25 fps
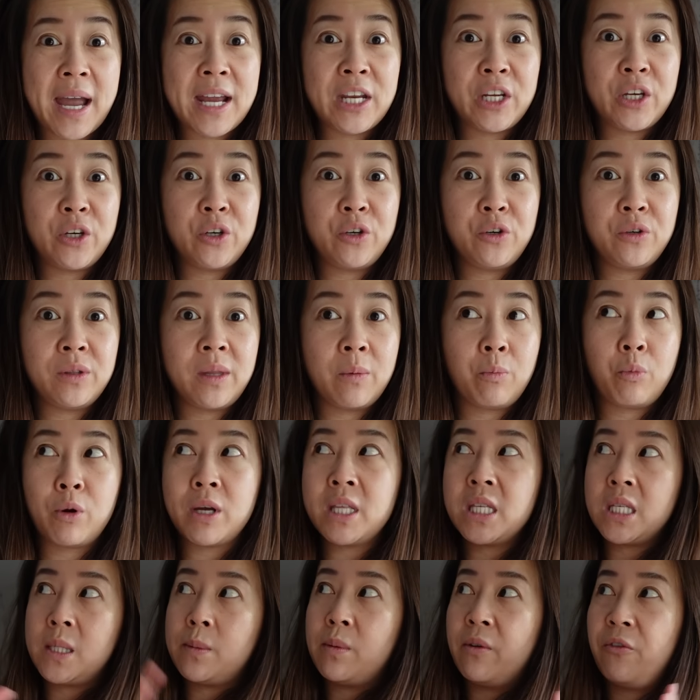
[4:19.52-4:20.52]
I know the
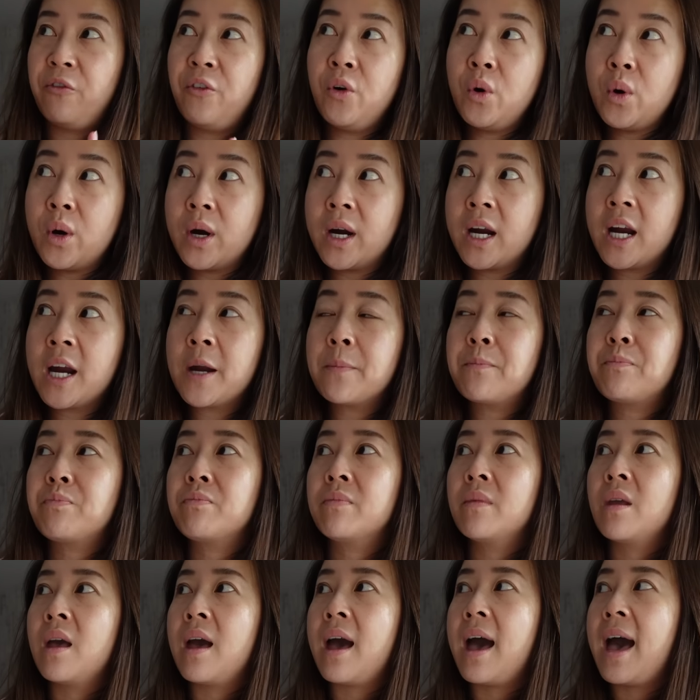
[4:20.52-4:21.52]
prints before,
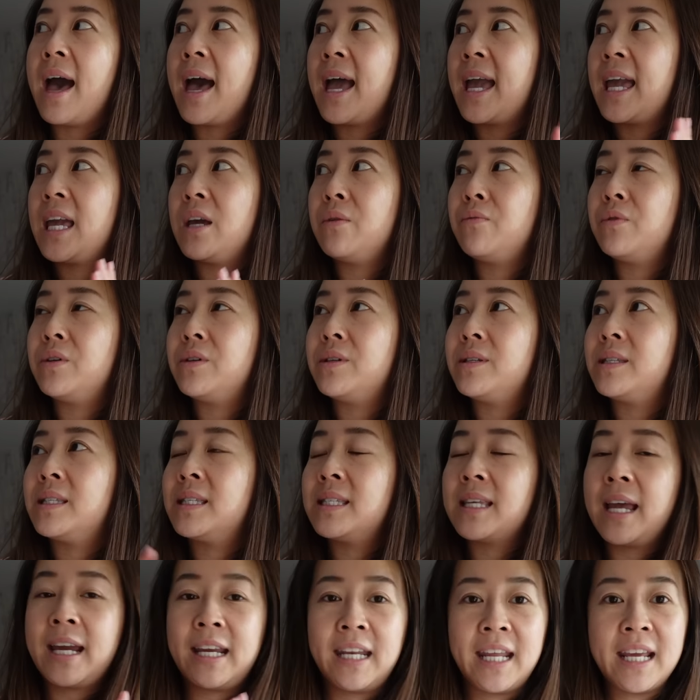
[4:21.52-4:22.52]
I was
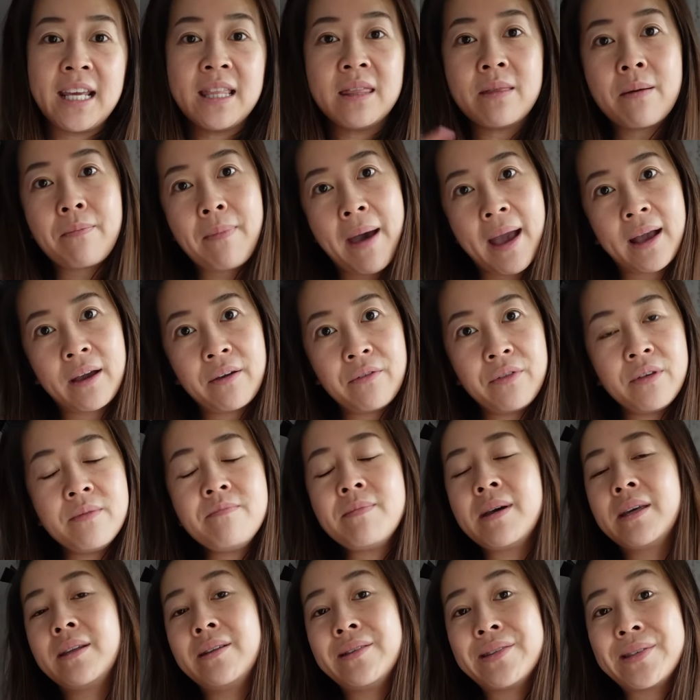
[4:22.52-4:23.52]
signing the back of
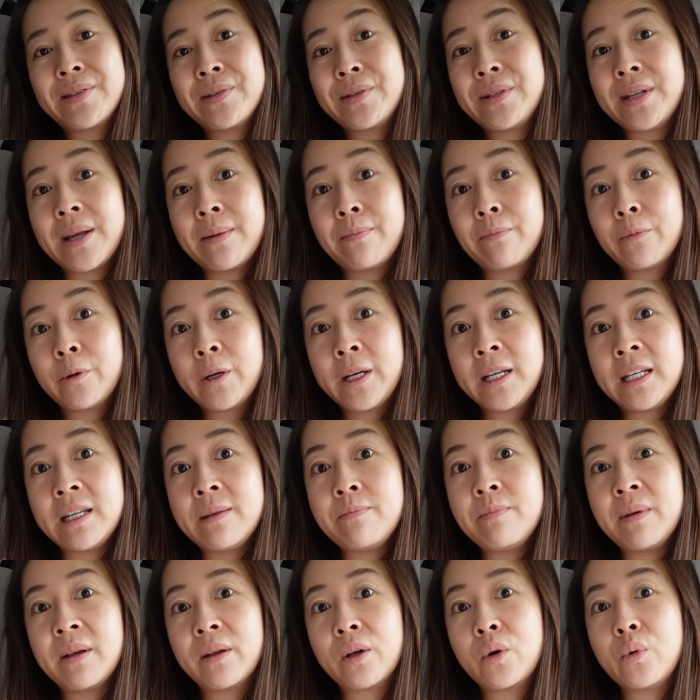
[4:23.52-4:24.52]
them and also numbering
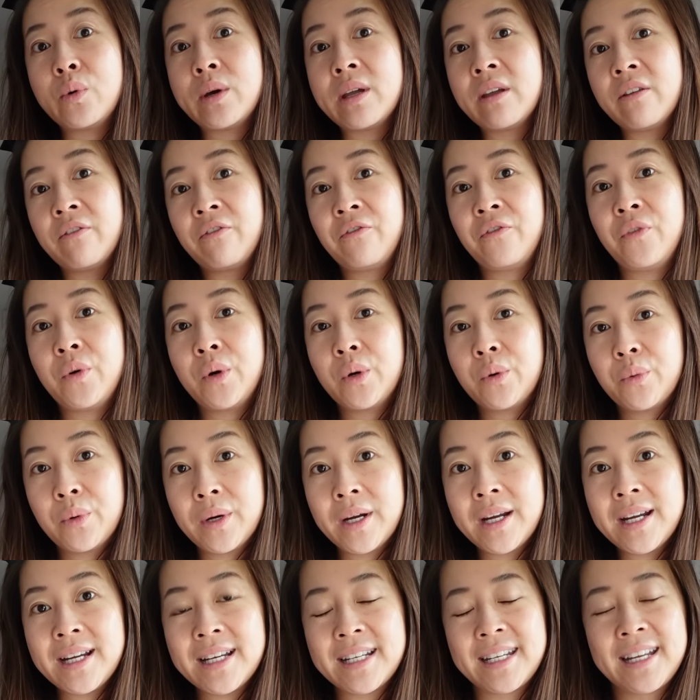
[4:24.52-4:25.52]
them, but going
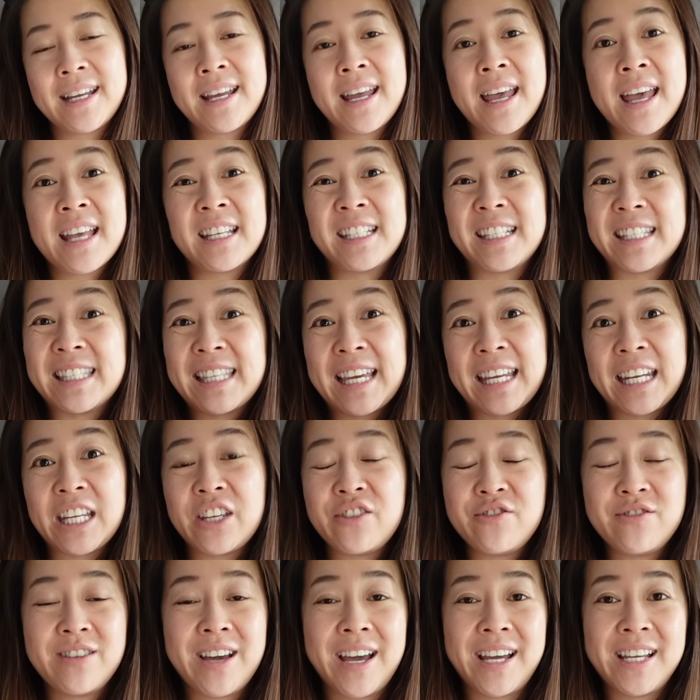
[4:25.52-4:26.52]
forward, just letting
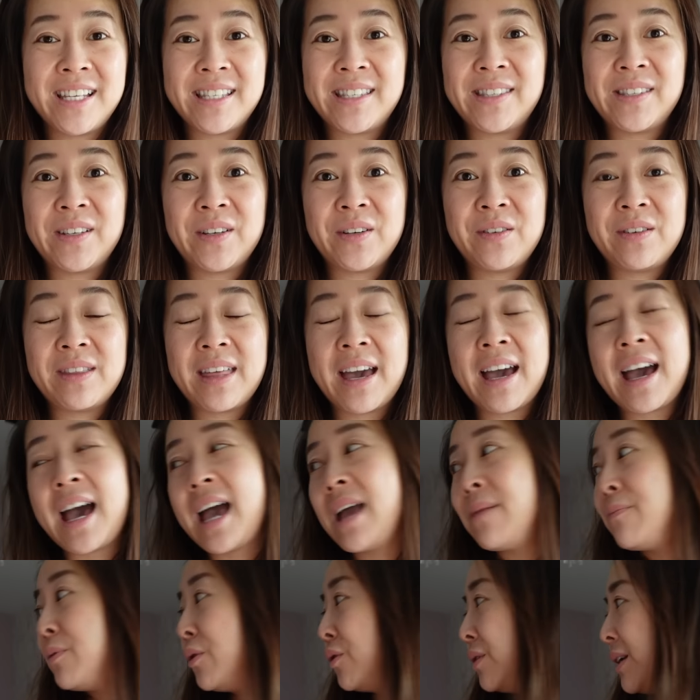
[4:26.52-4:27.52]
you guys know that
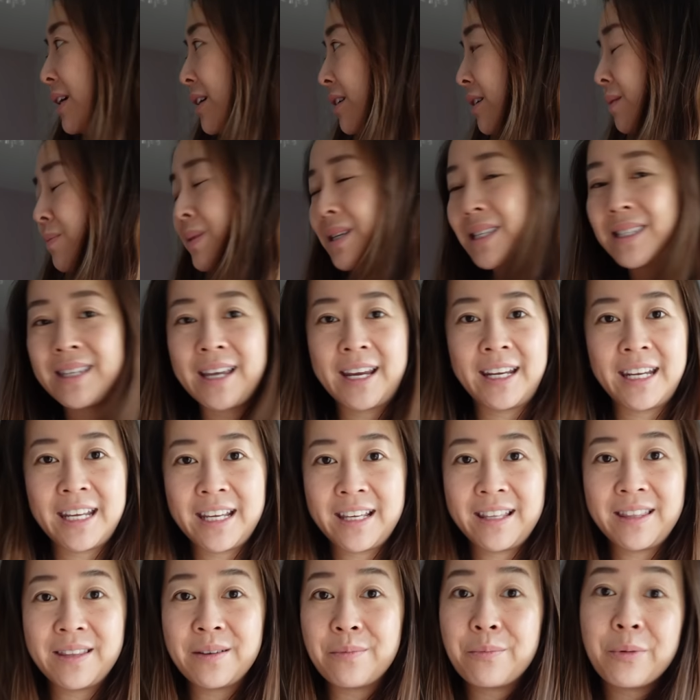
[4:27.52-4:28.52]
I'm only going to be
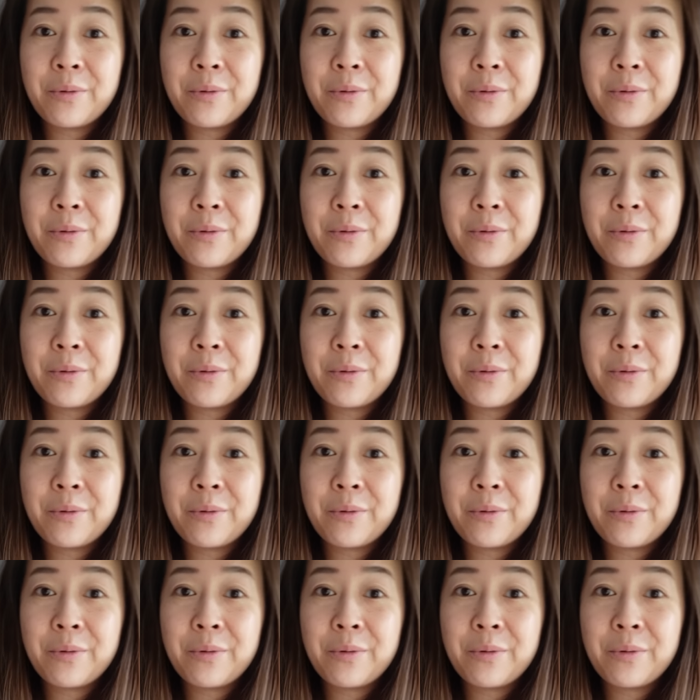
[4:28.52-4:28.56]
signing the